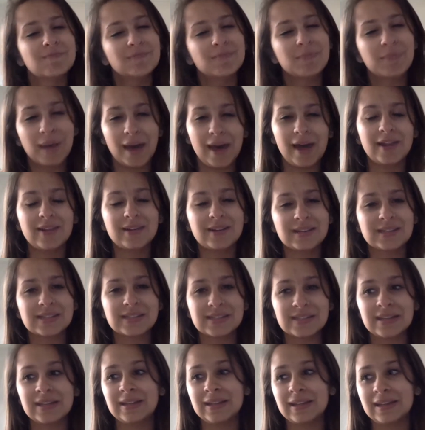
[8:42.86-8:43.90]
path to
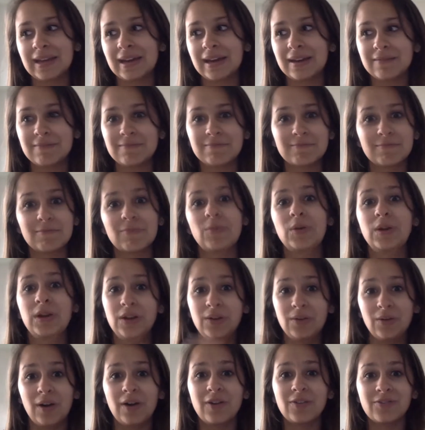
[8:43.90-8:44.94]
see, like, when
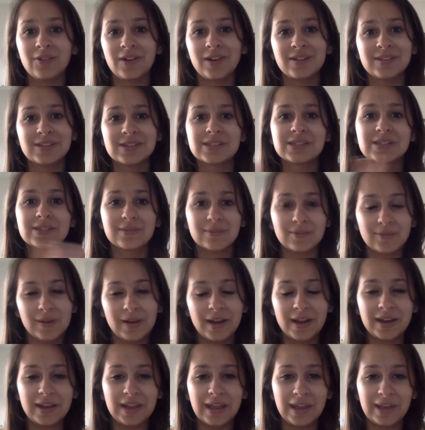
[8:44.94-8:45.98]
you are friends
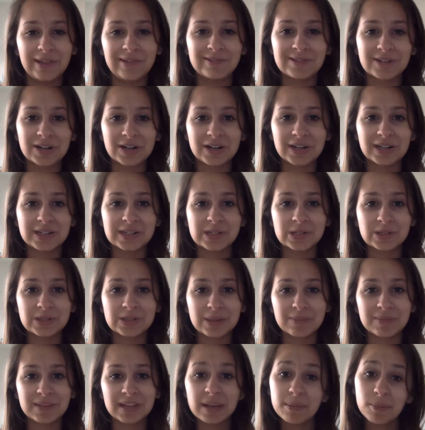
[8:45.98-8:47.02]
and then you turn into
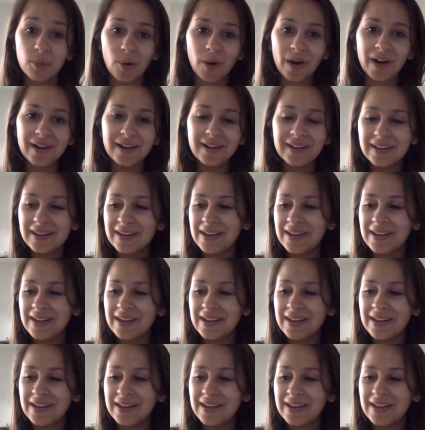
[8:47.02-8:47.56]
something more.